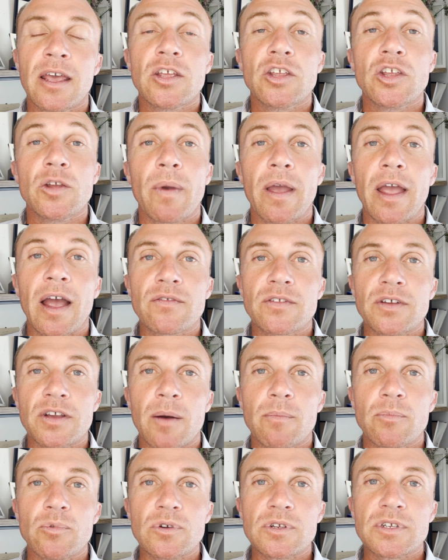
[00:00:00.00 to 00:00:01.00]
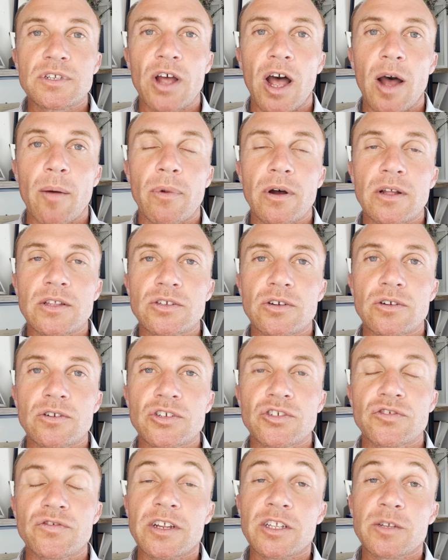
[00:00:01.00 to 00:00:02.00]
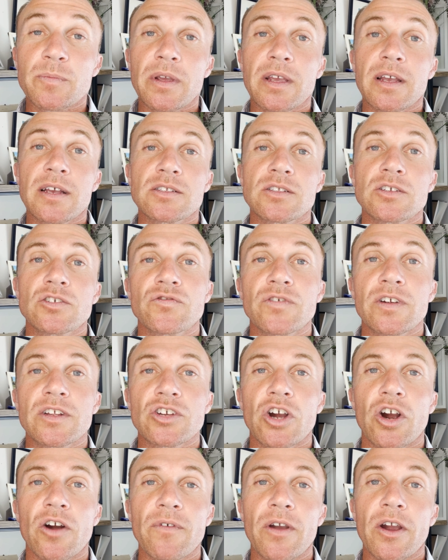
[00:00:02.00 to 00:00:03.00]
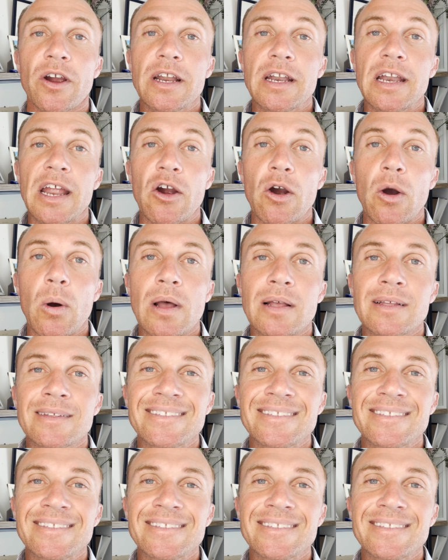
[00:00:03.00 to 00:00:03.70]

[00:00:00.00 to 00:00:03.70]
you may have to come to a stop on certain streets because the streets are very narrow.